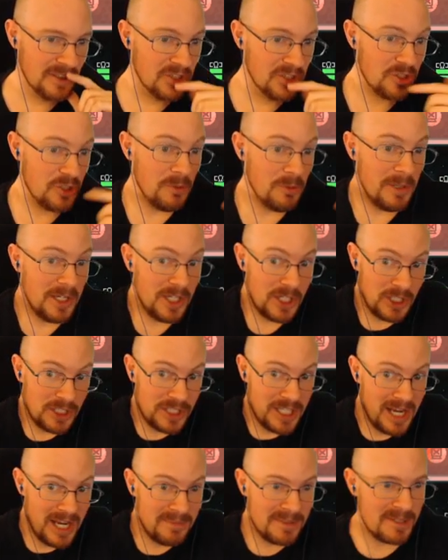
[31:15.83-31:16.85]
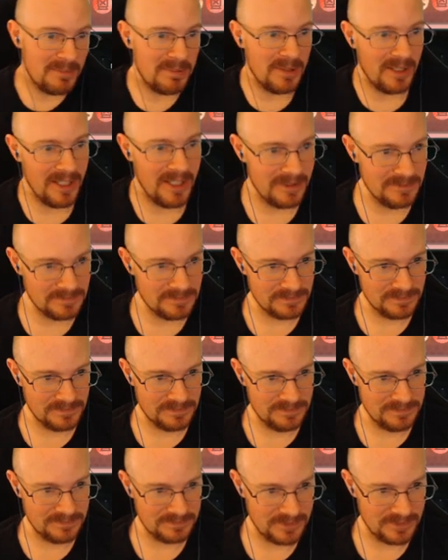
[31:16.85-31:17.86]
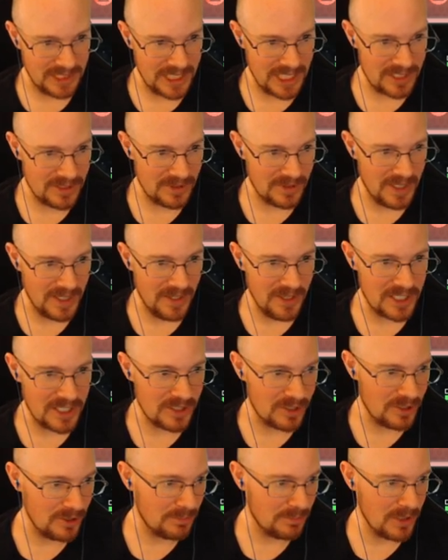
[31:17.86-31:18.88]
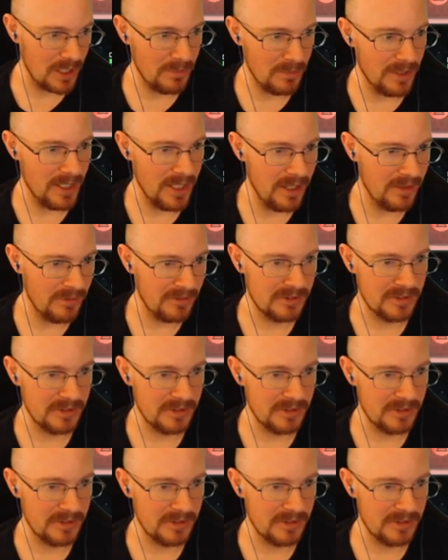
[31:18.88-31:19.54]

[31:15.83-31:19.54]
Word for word: too many good games to play. But that's okay. That's a good problem to have.